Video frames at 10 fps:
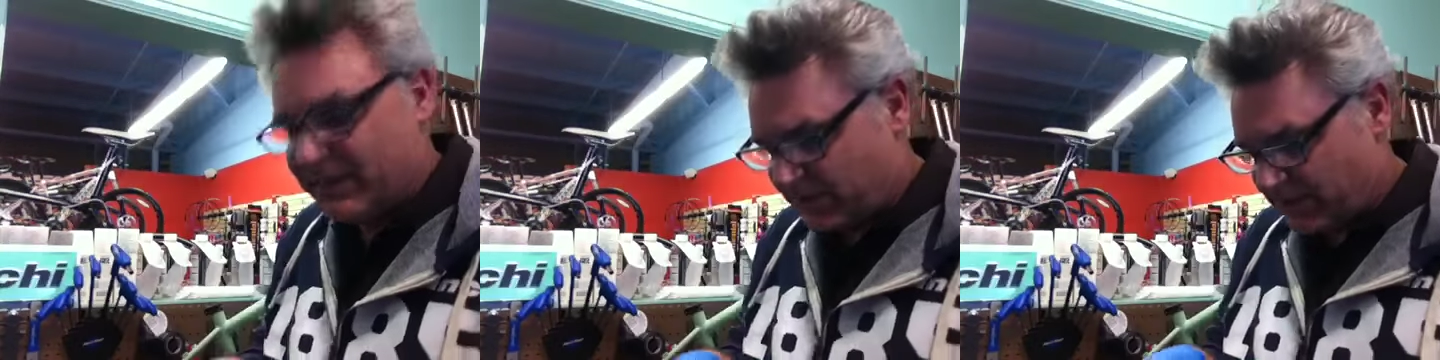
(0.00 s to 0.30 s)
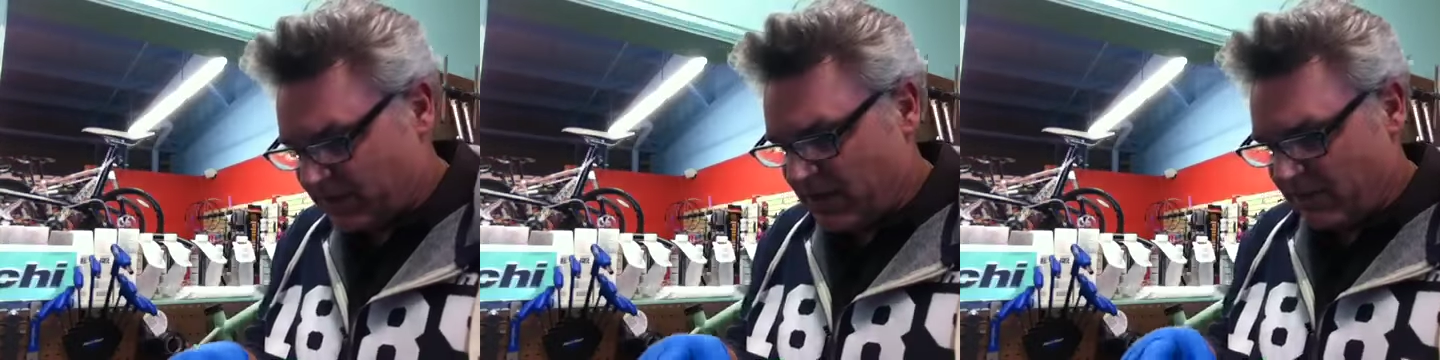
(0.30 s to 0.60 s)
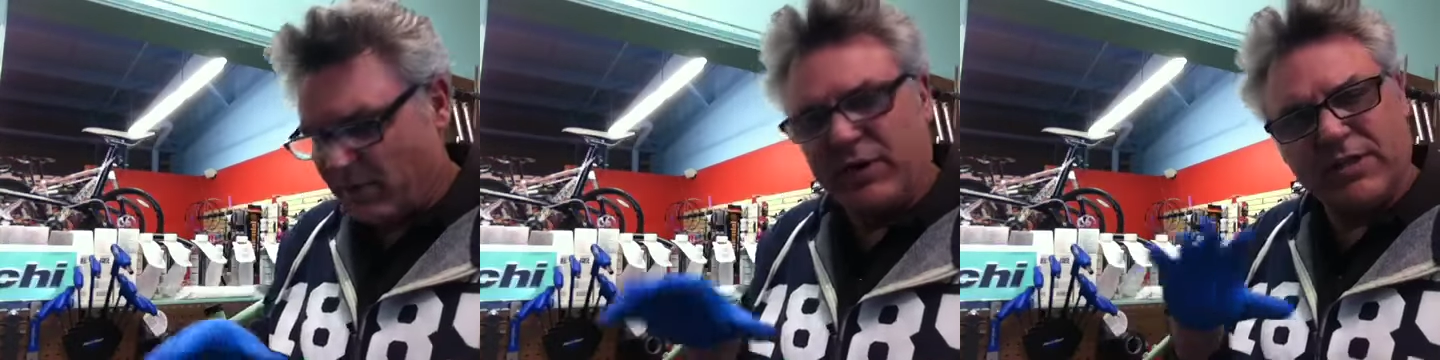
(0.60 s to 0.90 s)
headsets,
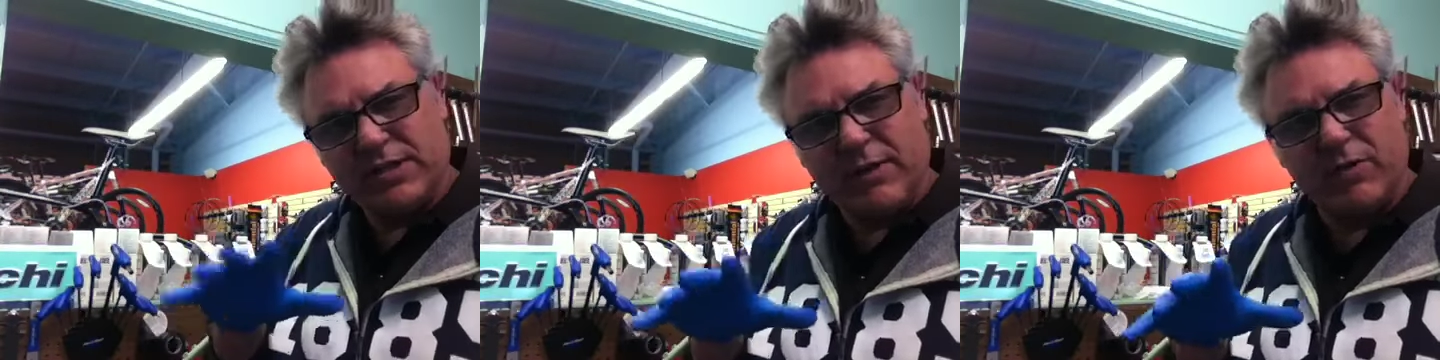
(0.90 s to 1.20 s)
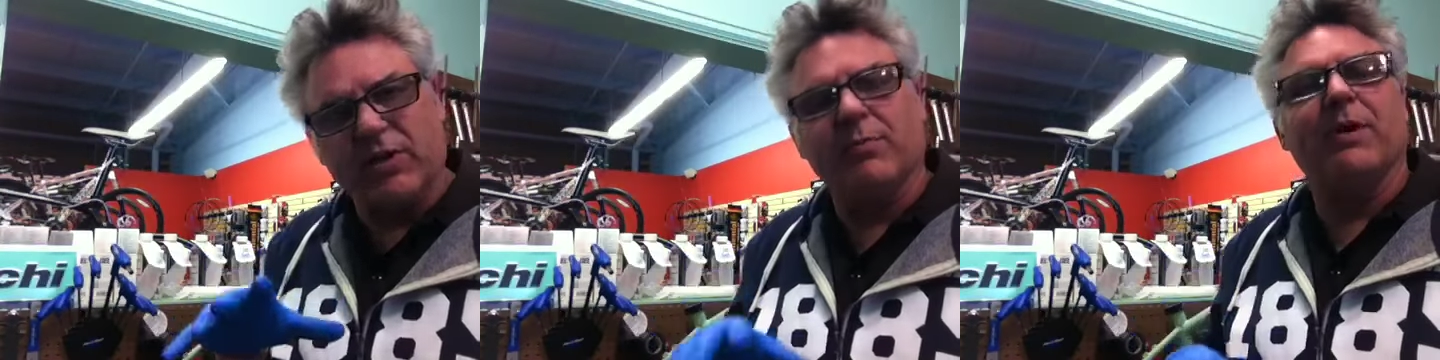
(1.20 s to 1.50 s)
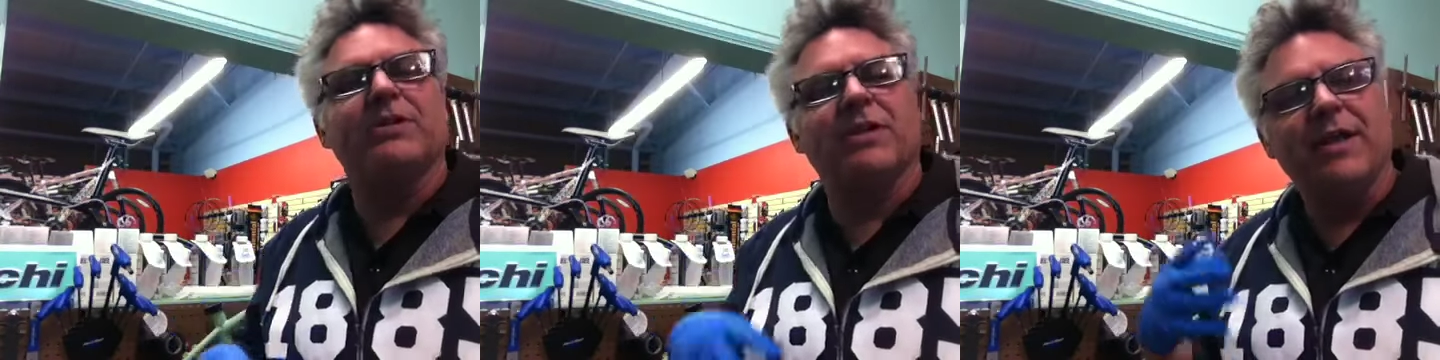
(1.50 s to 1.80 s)
but we had to stay within our
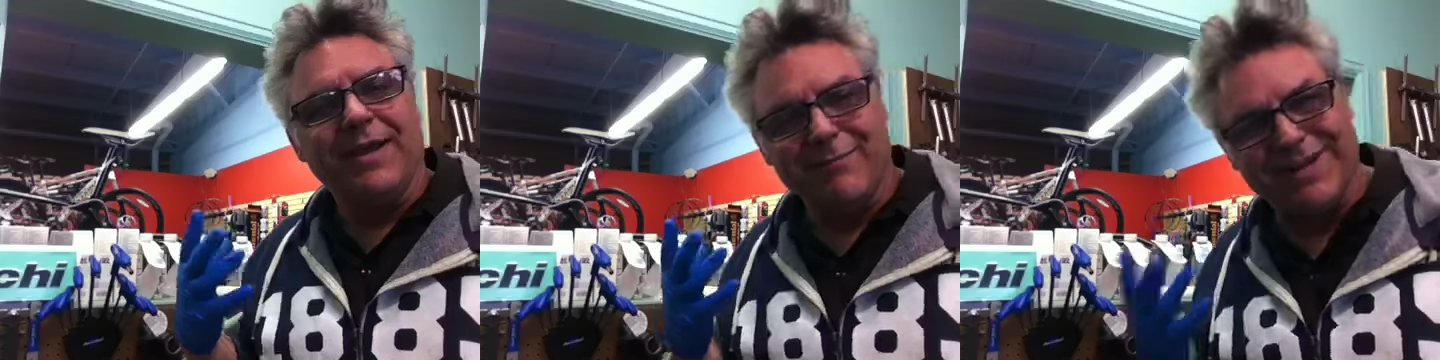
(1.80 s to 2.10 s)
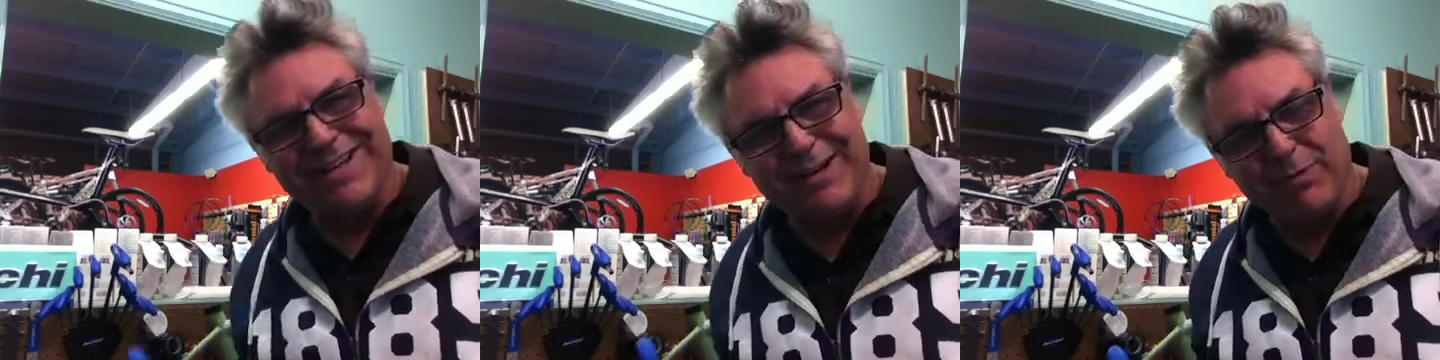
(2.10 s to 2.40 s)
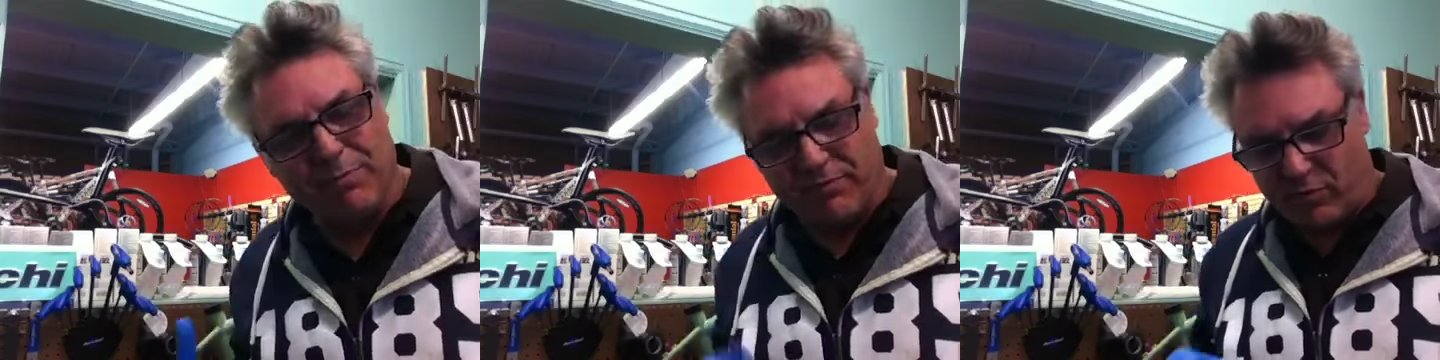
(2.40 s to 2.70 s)
budget, but
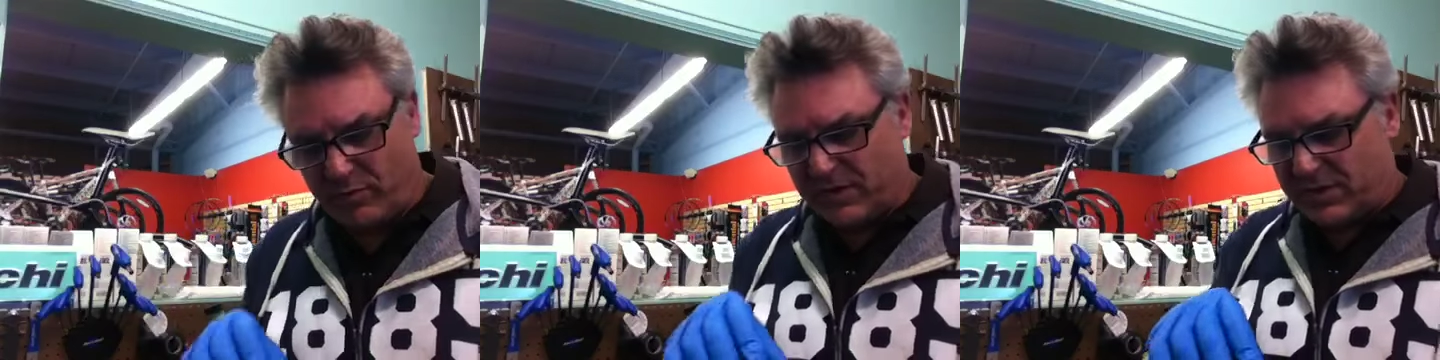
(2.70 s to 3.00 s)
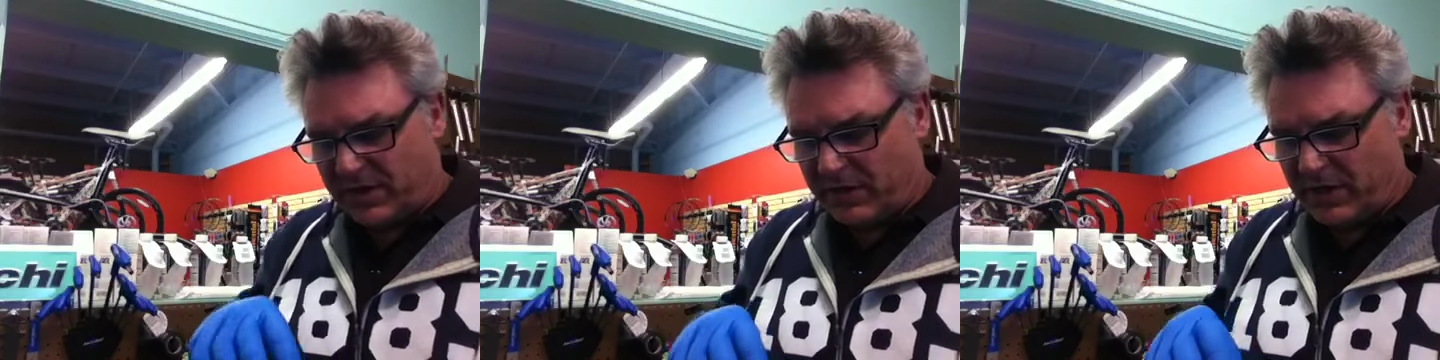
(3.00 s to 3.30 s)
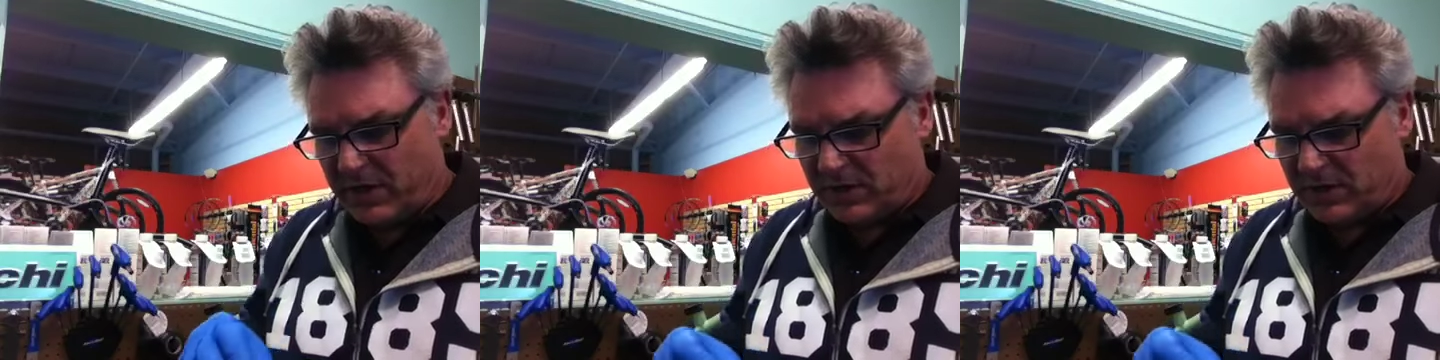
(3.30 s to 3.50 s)
keep the performance there.